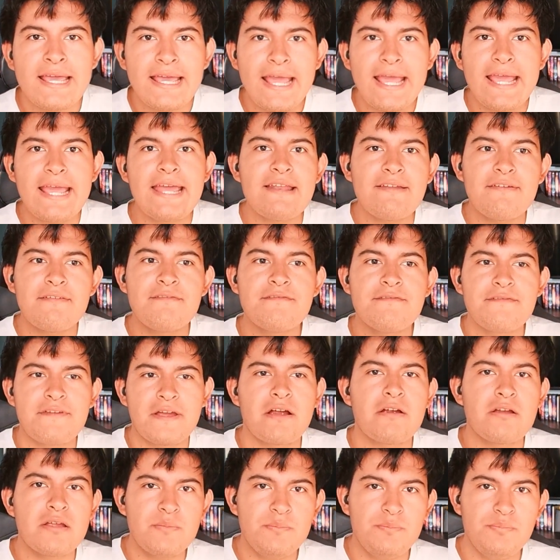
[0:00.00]
in a
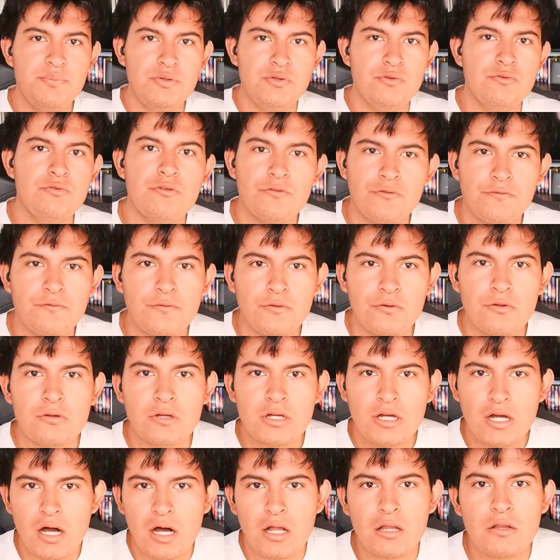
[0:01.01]
very beautiful,
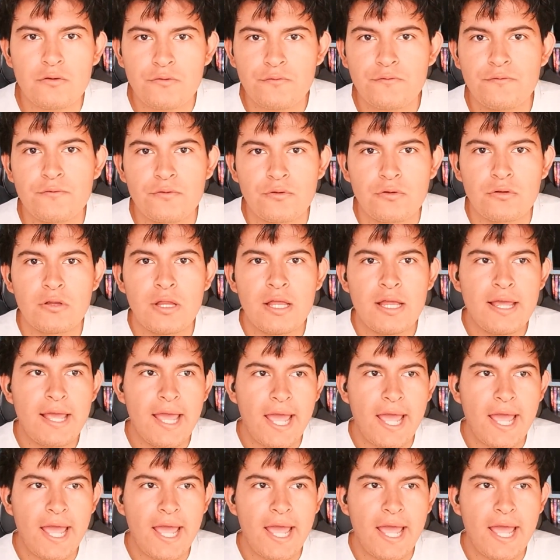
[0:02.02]
colorful,